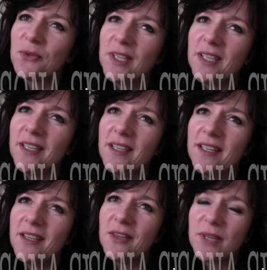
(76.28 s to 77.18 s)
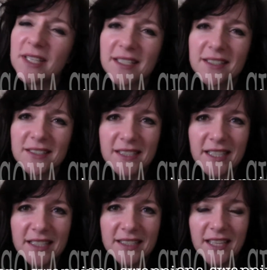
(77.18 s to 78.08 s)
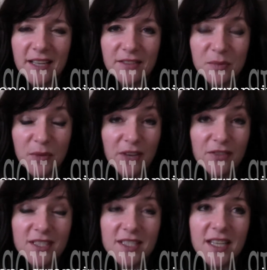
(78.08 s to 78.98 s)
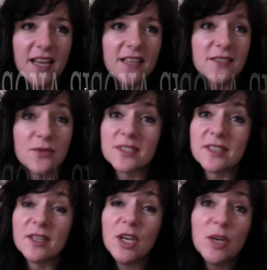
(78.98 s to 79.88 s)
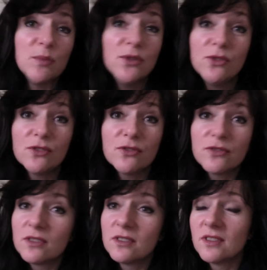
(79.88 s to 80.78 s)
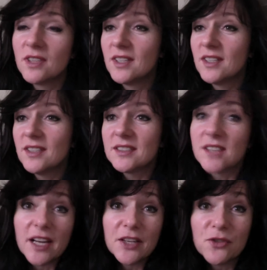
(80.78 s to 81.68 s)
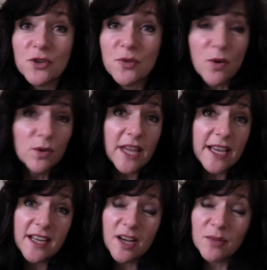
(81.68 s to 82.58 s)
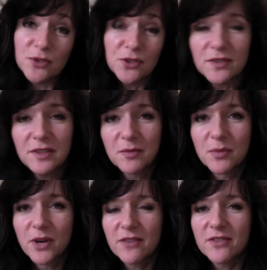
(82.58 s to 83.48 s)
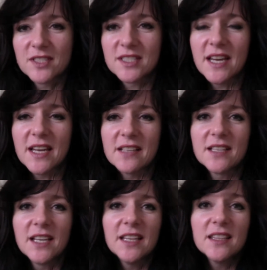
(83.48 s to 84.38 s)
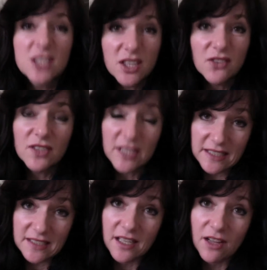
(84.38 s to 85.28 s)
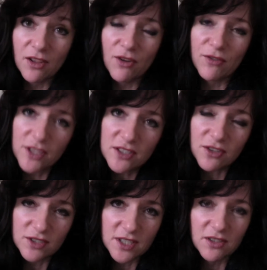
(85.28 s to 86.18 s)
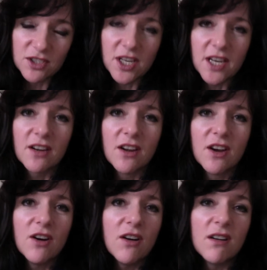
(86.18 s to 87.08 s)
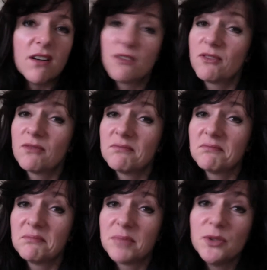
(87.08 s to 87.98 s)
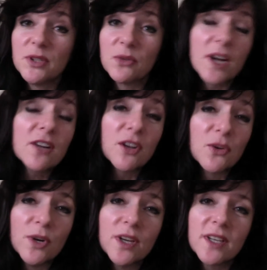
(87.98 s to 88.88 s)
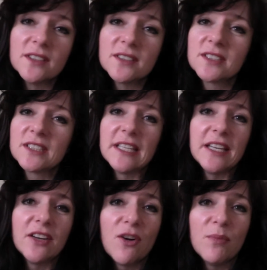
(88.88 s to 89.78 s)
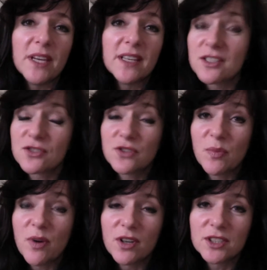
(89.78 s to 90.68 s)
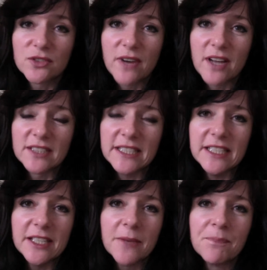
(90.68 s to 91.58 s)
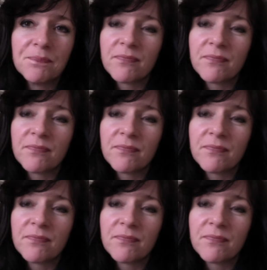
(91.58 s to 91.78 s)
we went downstairs to have some breakfast, and it was a beautiful dining room, all laid out beautifully for breakfast. And the general clientele of this hotel chain are blue and white collar workers. There are big industrial parks around here.